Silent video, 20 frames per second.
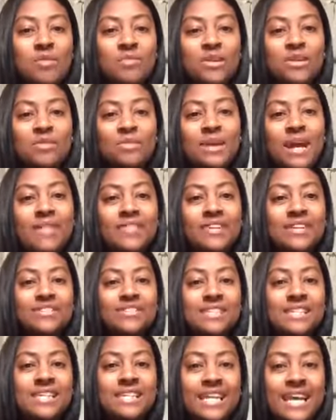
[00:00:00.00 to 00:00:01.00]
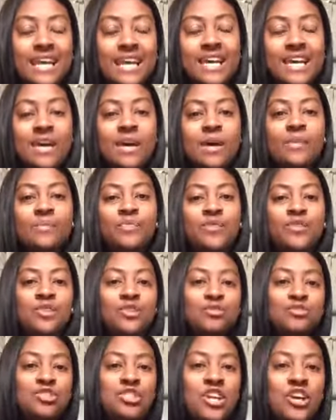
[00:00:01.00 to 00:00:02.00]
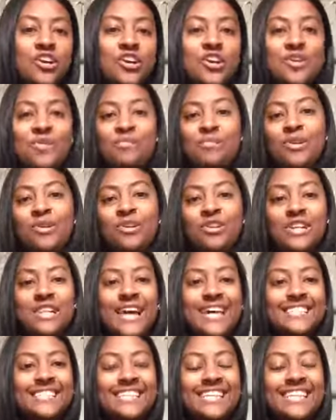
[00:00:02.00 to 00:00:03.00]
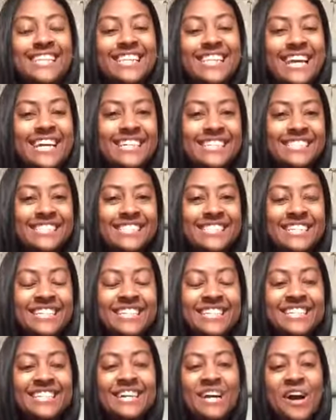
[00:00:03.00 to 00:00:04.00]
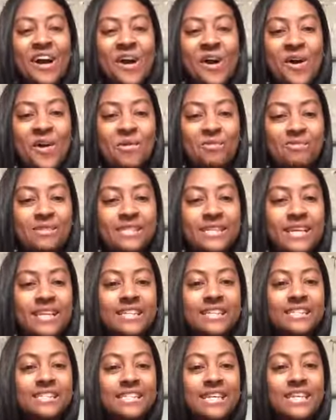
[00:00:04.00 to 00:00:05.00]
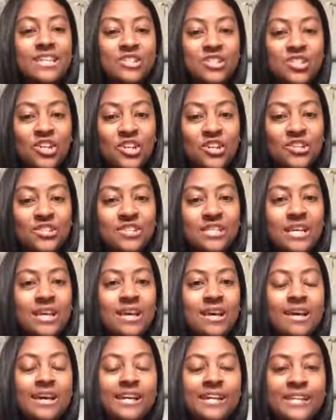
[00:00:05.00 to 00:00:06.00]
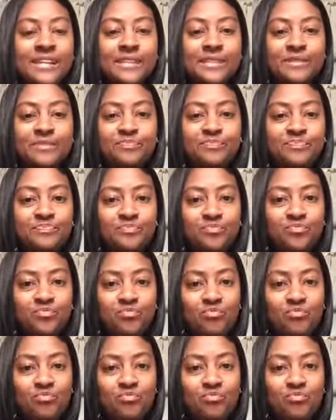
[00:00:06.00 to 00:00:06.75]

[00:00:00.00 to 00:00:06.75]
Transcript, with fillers: I'm going to be out there Sunday, you know, sharing Build a Lasting Legacy, um, selling T-shirts, um,